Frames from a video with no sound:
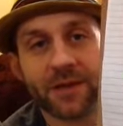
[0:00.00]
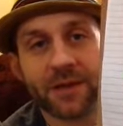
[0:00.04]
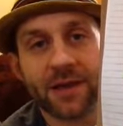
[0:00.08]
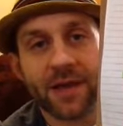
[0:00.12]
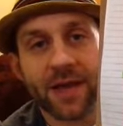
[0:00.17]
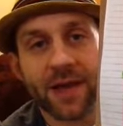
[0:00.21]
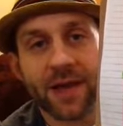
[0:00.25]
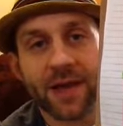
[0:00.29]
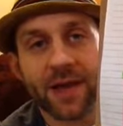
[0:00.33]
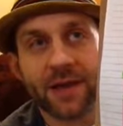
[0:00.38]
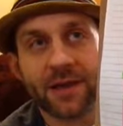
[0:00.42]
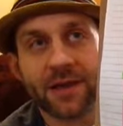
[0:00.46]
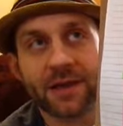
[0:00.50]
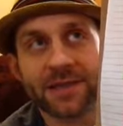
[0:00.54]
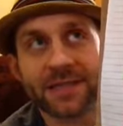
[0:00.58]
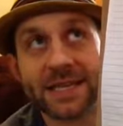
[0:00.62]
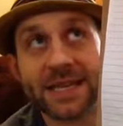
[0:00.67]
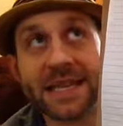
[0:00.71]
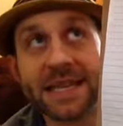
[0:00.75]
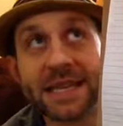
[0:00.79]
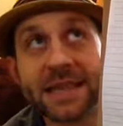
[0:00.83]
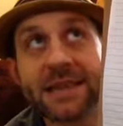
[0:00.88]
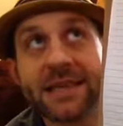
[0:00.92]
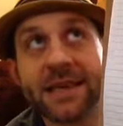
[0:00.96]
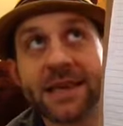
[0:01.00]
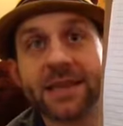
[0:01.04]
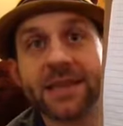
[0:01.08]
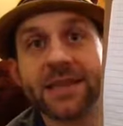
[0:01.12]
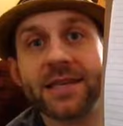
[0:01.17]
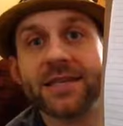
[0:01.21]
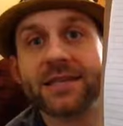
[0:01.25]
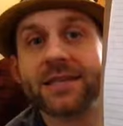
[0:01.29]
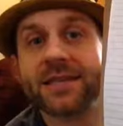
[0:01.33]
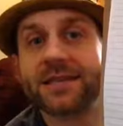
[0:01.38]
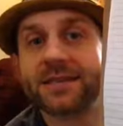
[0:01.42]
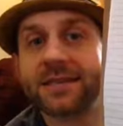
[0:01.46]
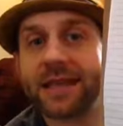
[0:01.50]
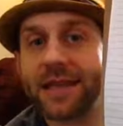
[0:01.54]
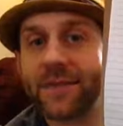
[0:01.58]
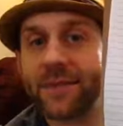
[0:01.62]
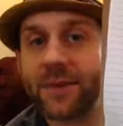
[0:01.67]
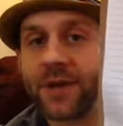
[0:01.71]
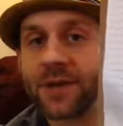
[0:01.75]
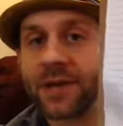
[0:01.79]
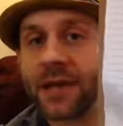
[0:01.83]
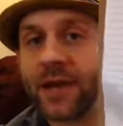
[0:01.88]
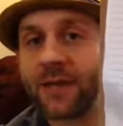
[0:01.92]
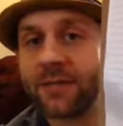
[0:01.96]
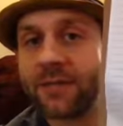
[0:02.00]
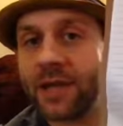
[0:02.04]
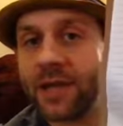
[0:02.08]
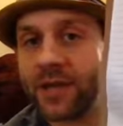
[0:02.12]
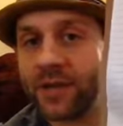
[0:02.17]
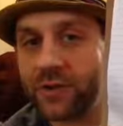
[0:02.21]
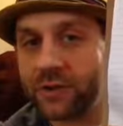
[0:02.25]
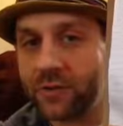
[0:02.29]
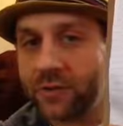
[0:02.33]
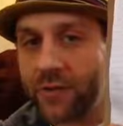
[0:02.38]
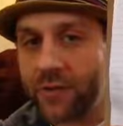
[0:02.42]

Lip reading: And in that thesis statement, I've let you,